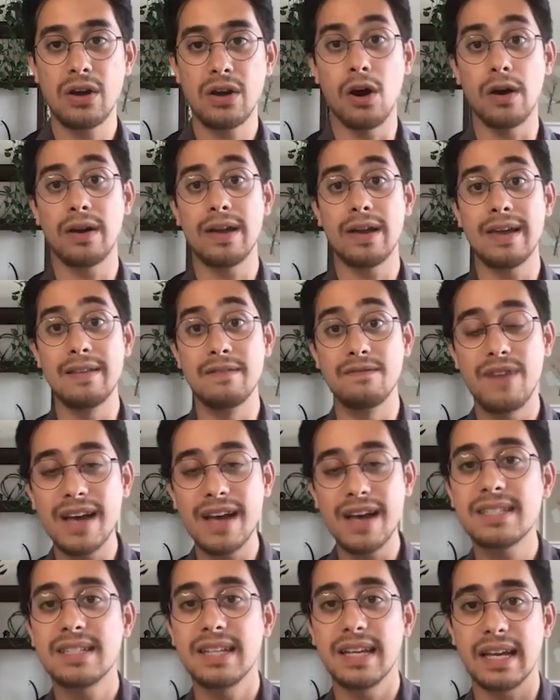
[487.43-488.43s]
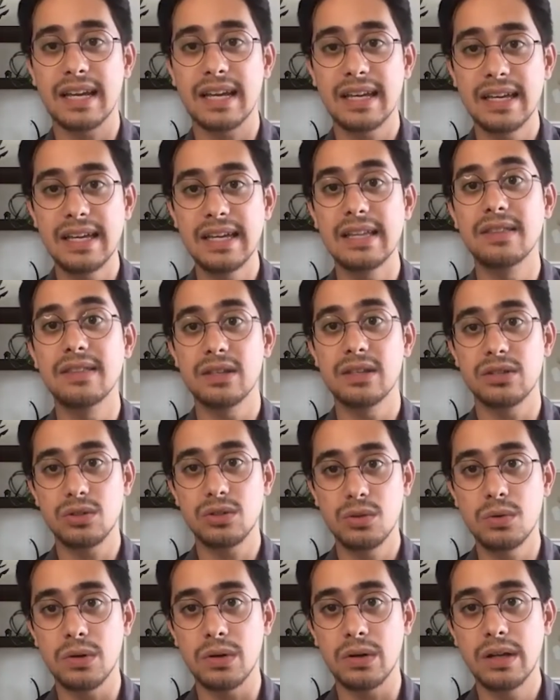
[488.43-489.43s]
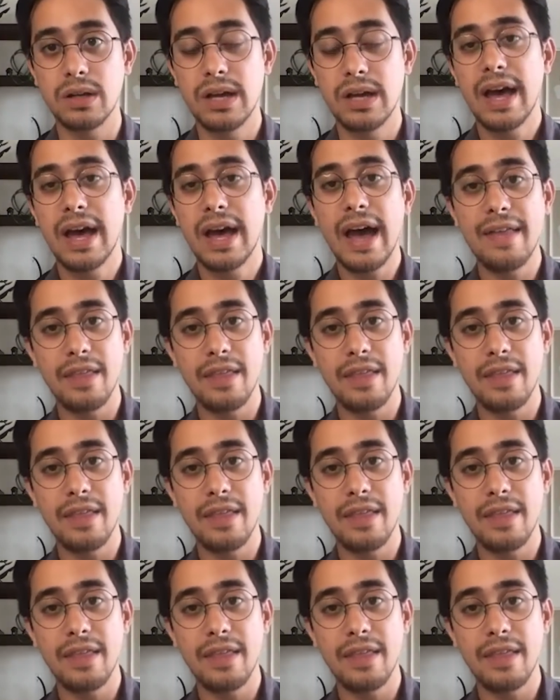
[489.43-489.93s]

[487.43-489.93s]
are investing in this tool,